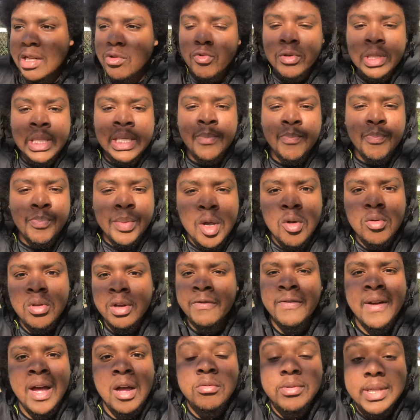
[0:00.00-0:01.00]
really build a
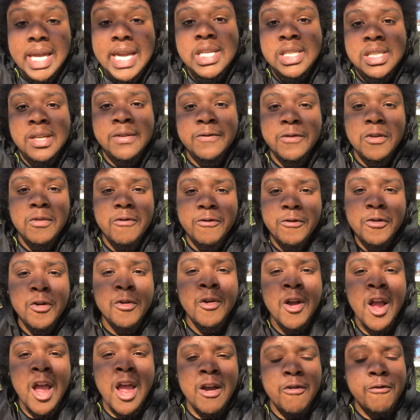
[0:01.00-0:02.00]
foundation
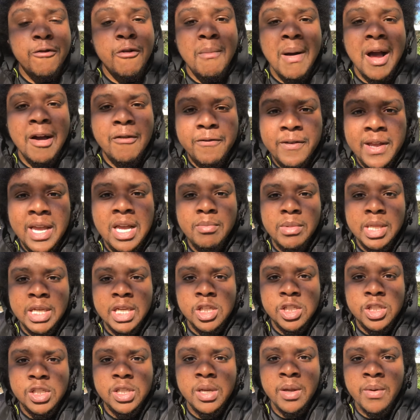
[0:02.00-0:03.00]
for my family
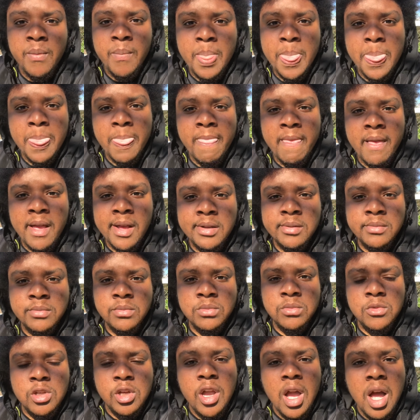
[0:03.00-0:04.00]
and shit.
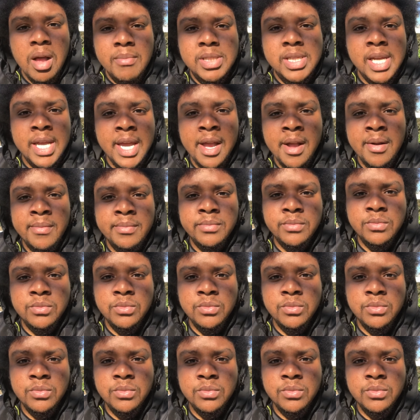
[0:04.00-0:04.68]
You get what I'm saying?